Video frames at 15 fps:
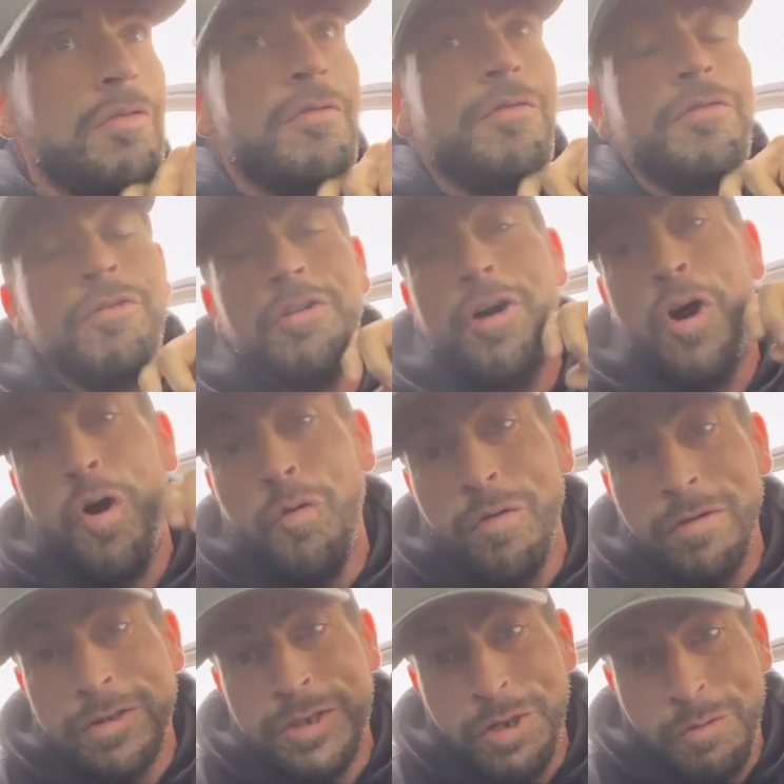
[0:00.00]
for
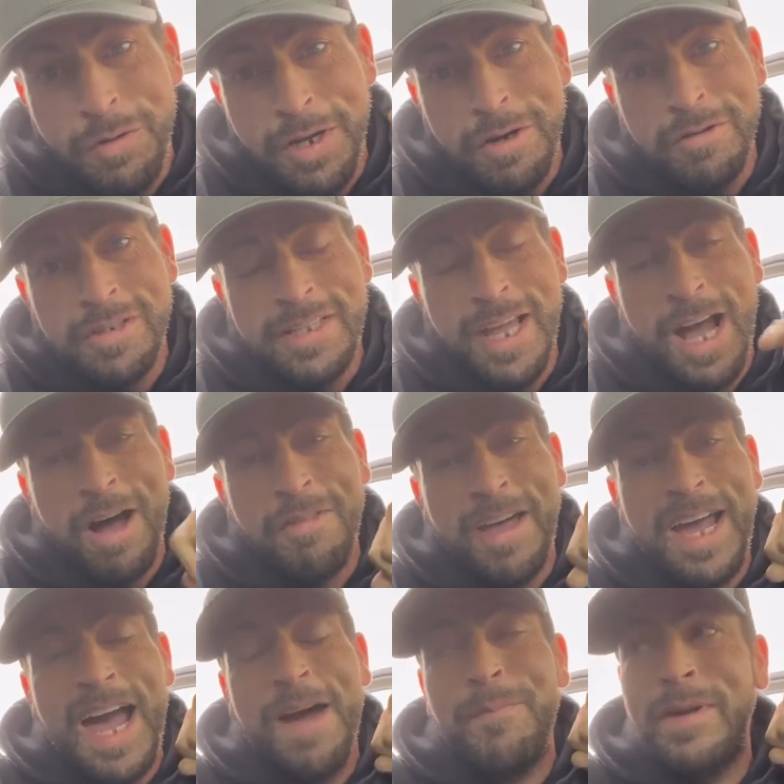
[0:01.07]
over 2 years now,
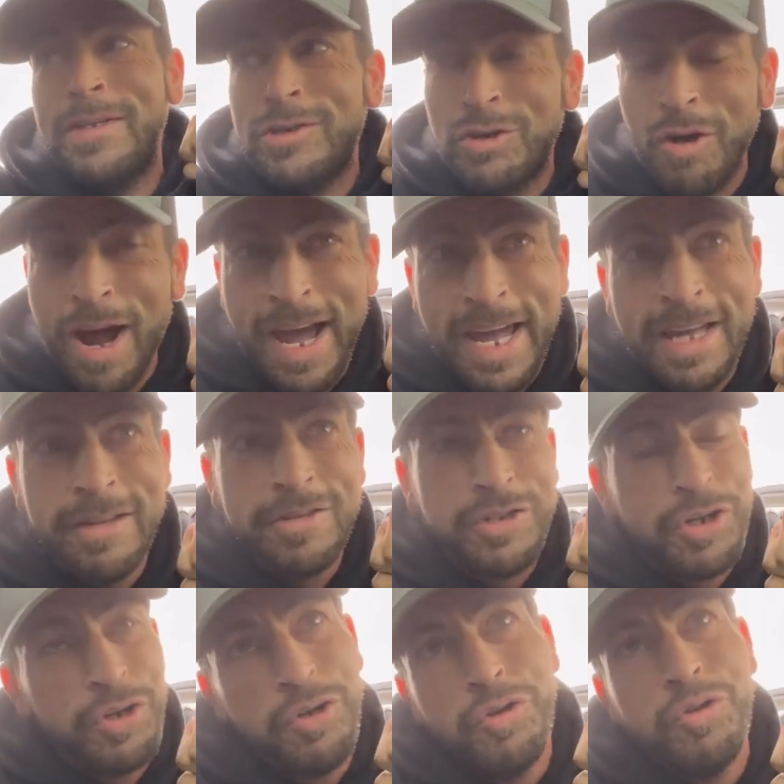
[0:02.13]
they have been trying
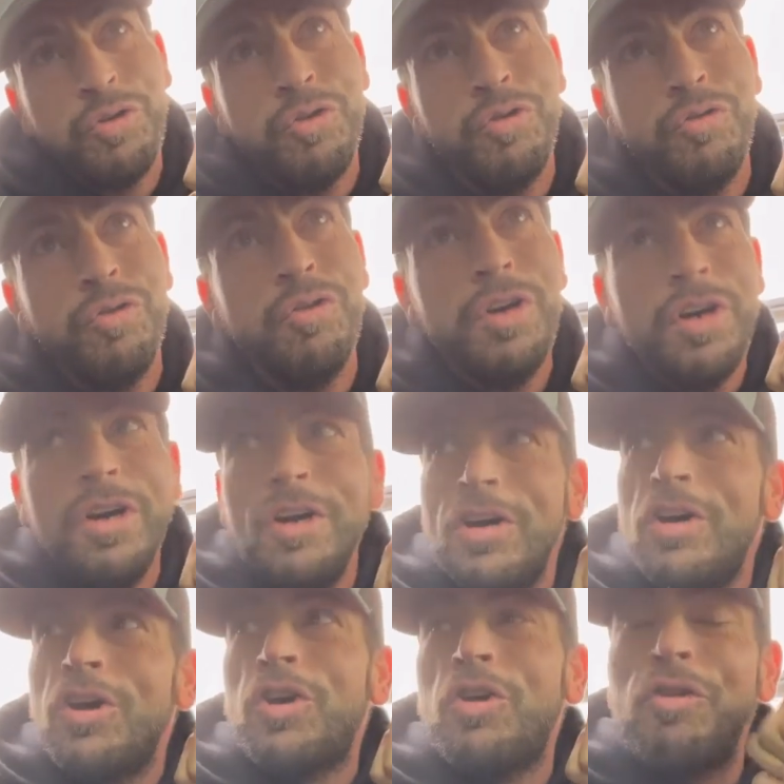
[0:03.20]
to
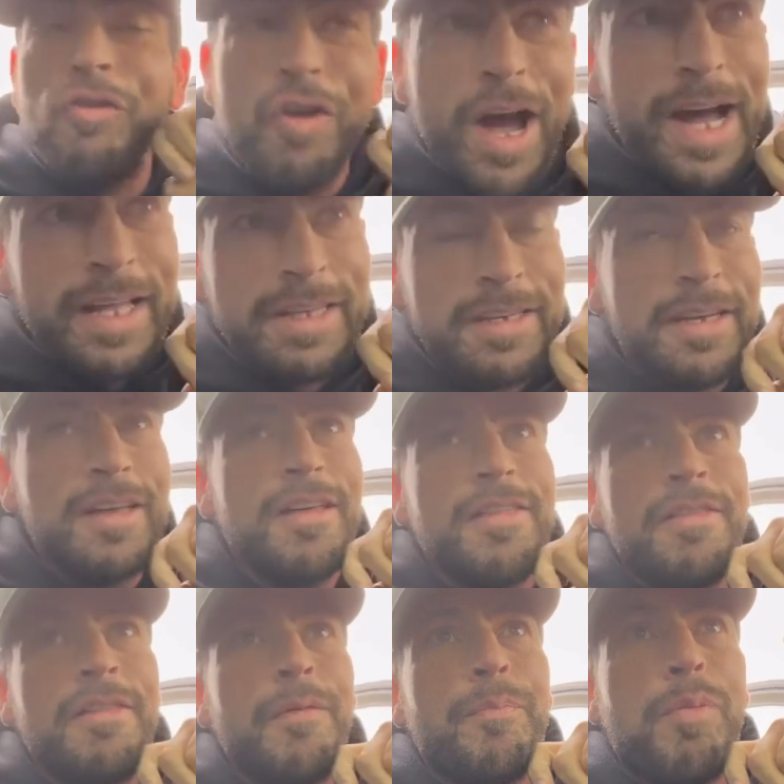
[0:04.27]
correct
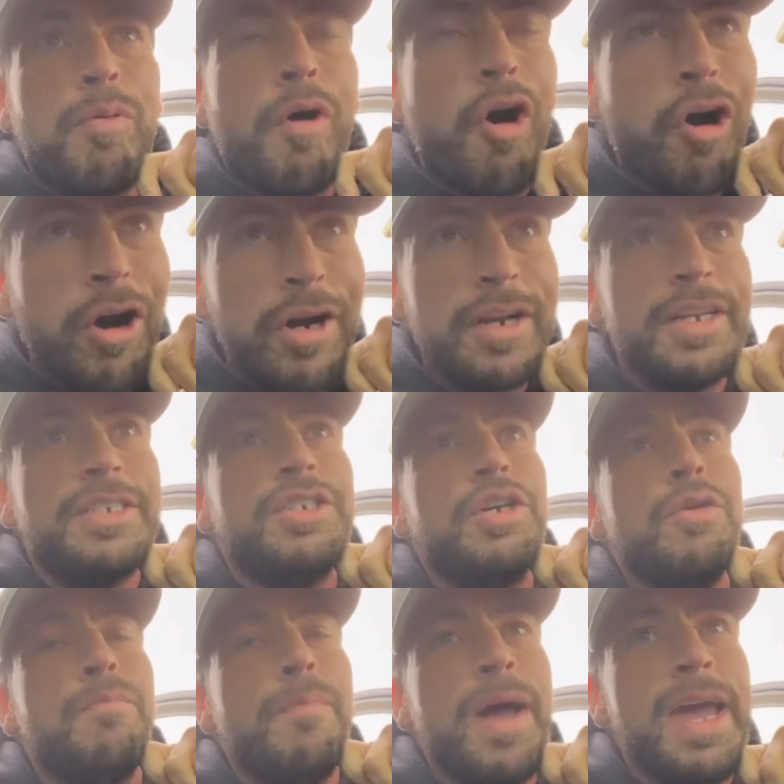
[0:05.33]
the part to
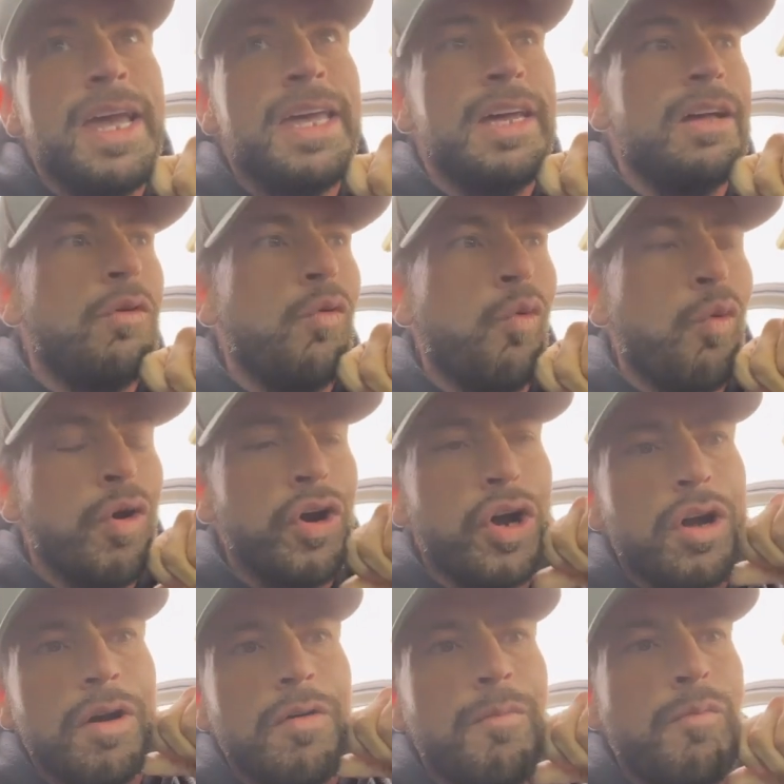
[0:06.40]
make it
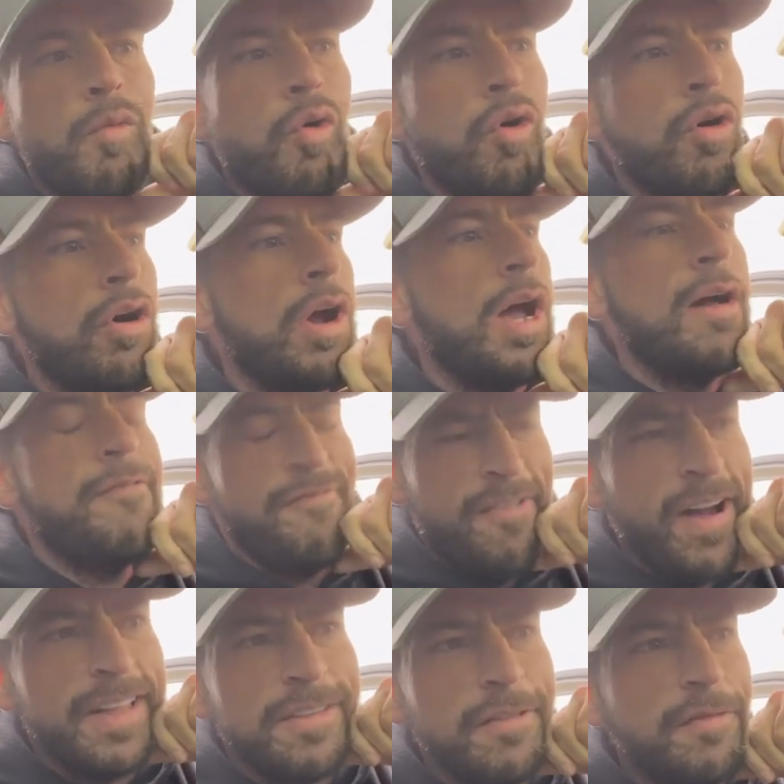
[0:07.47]
work more
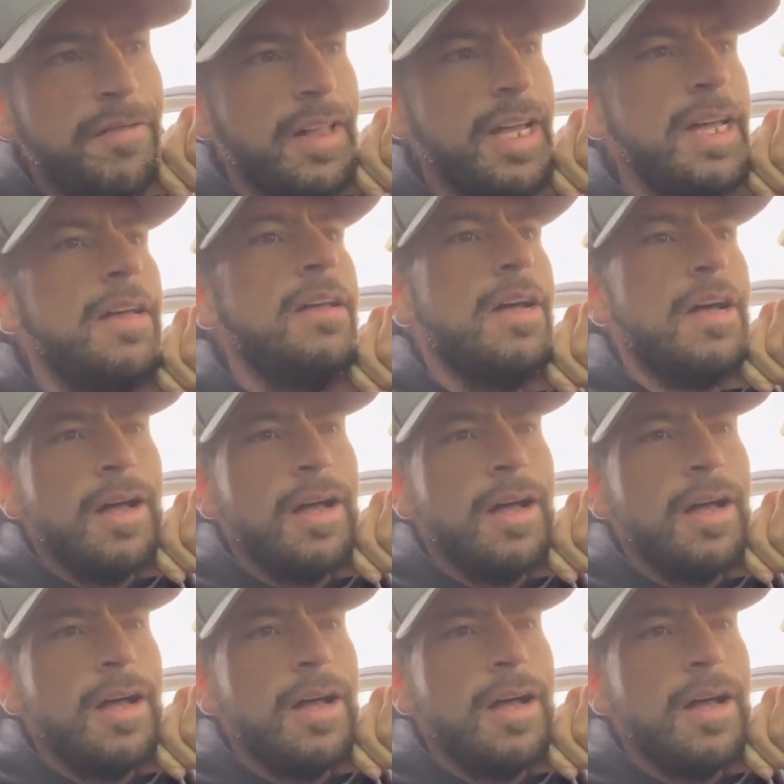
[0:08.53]
effectively.